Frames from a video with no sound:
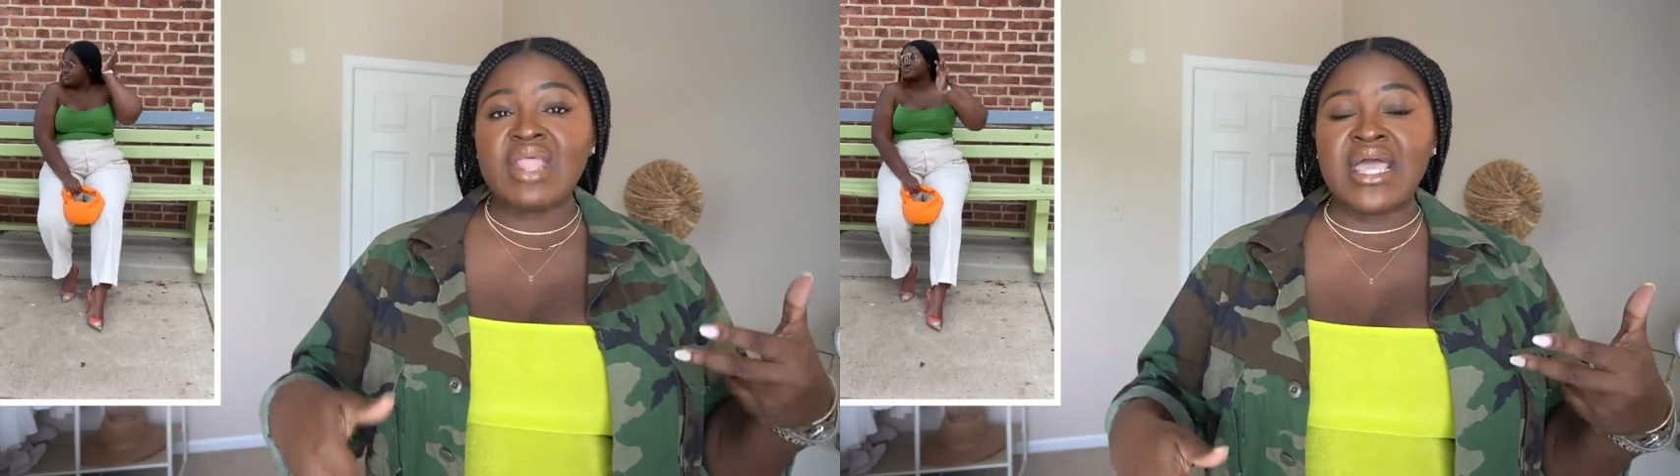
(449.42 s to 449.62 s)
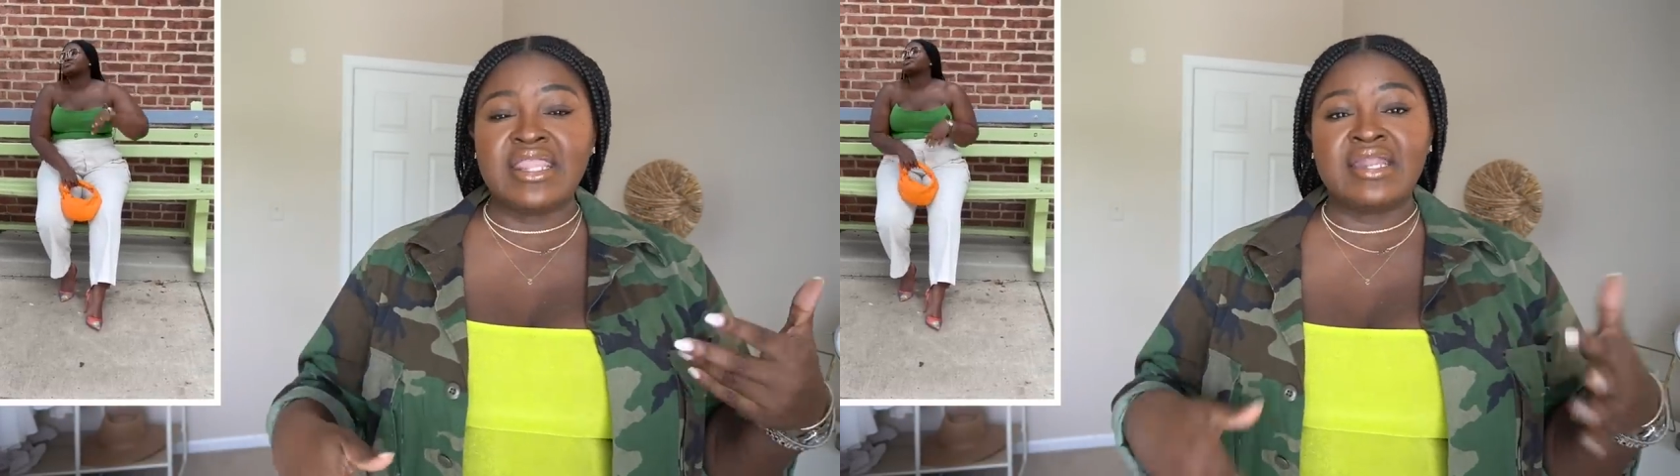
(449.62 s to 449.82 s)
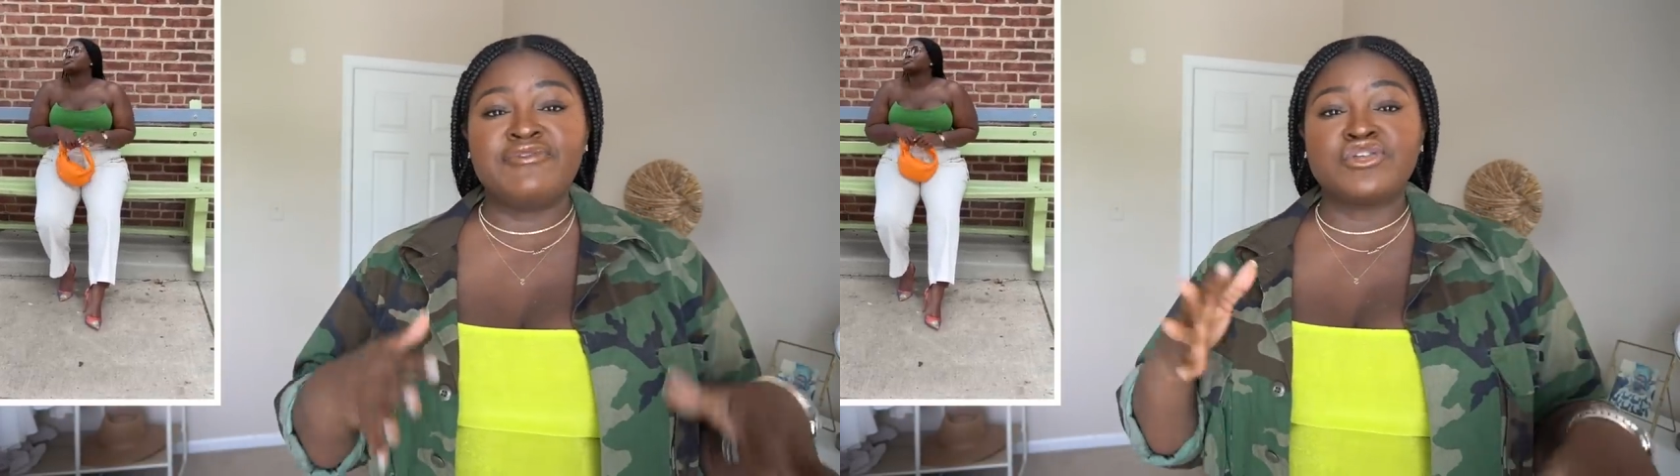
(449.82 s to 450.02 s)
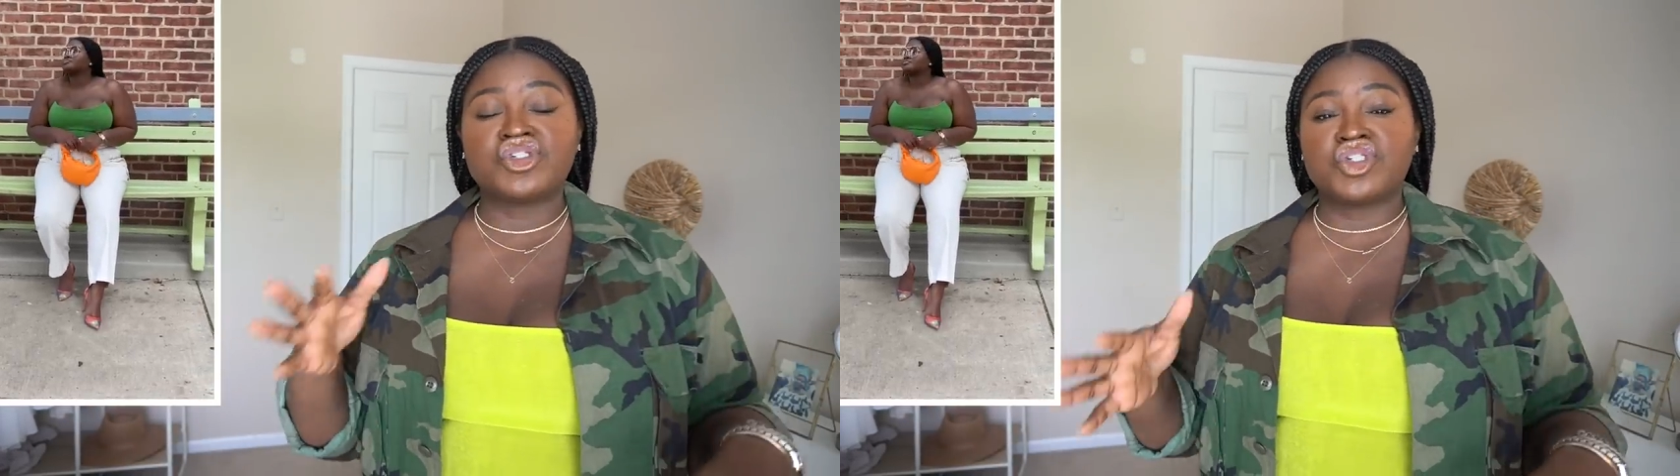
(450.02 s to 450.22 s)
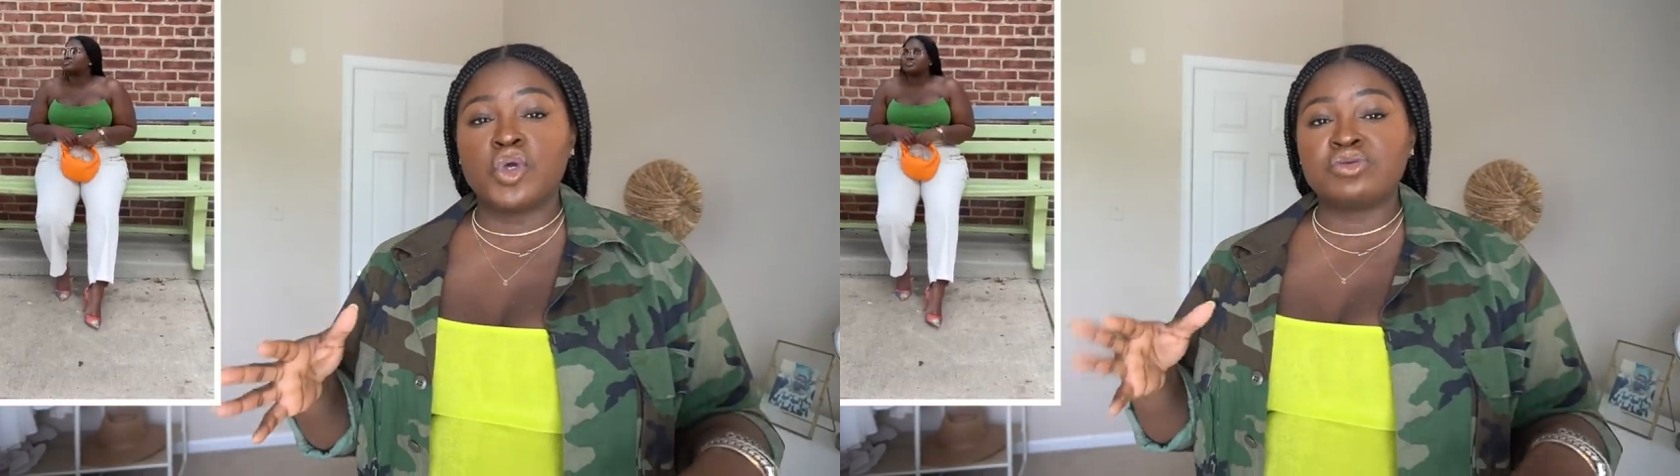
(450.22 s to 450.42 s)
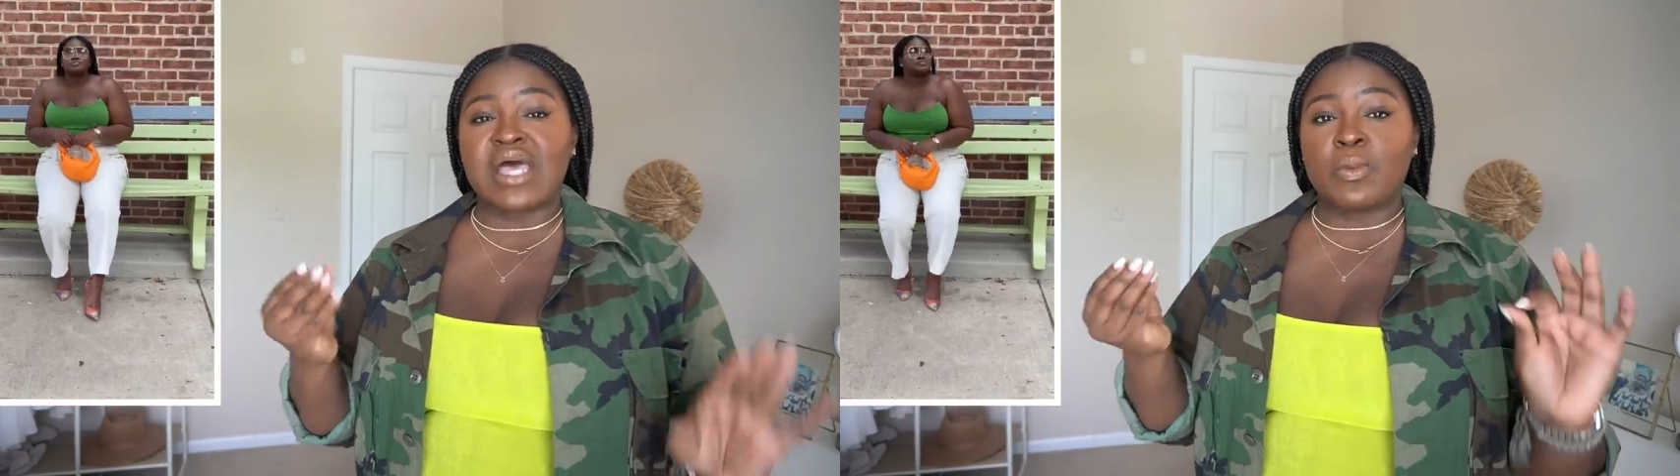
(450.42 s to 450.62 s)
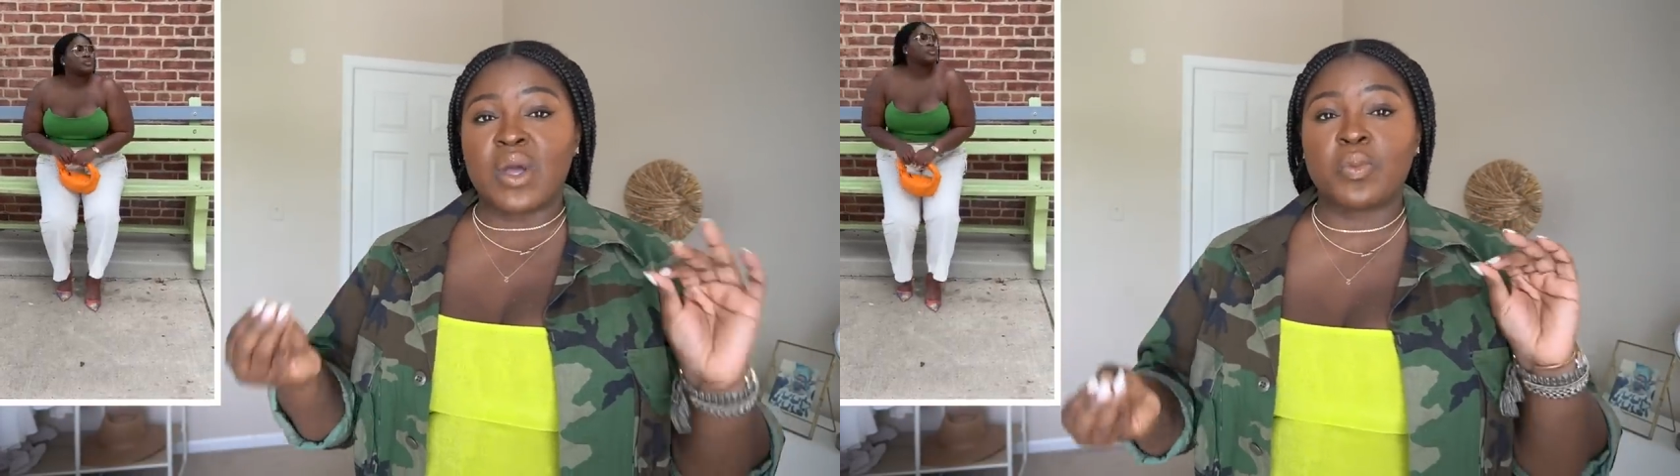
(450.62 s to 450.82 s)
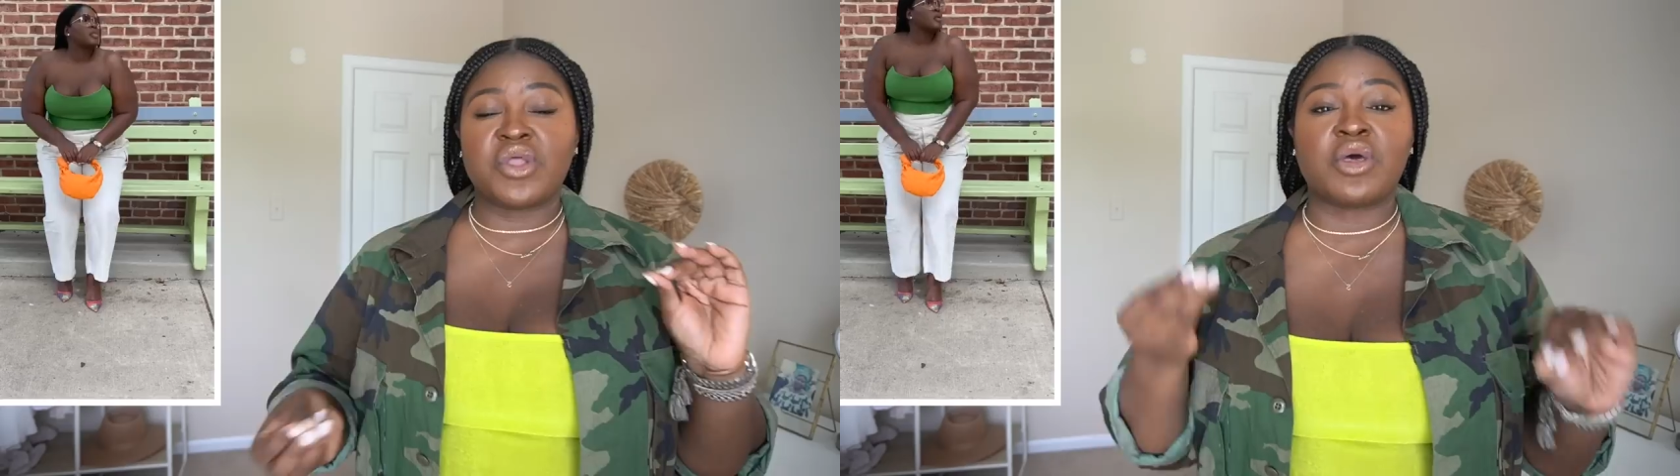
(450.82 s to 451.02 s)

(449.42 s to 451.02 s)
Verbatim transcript: and then for shoes, I went with